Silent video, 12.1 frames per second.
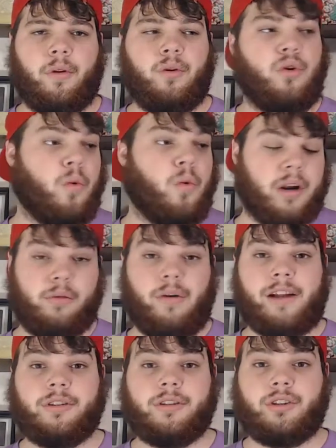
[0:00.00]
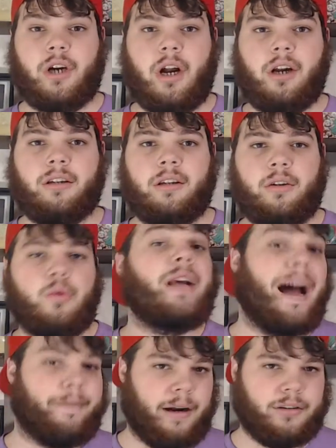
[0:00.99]
You wanted Roderick Strong, you
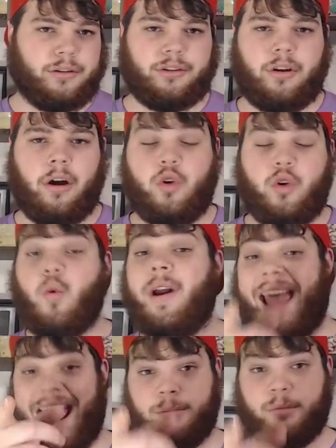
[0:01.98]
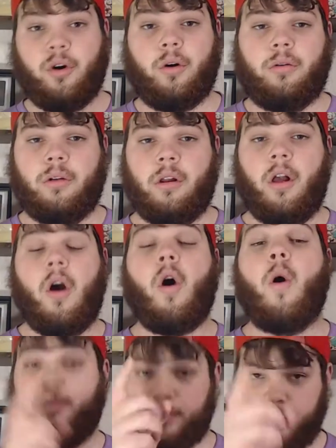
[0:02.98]
got Roderick Strong. You want Adam Cole,
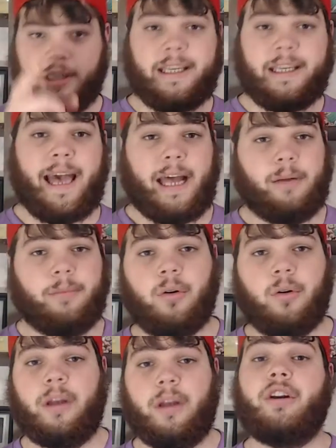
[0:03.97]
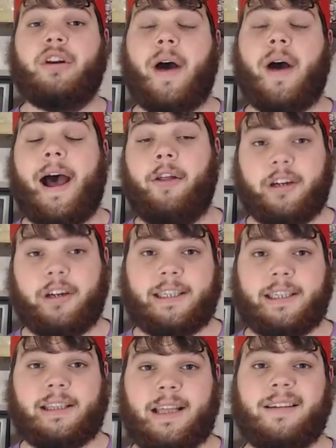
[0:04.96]
hopefully you're going to get Adam Cole. And you know how you're going to
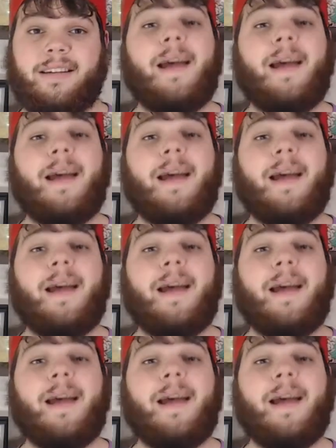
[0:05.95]
get that?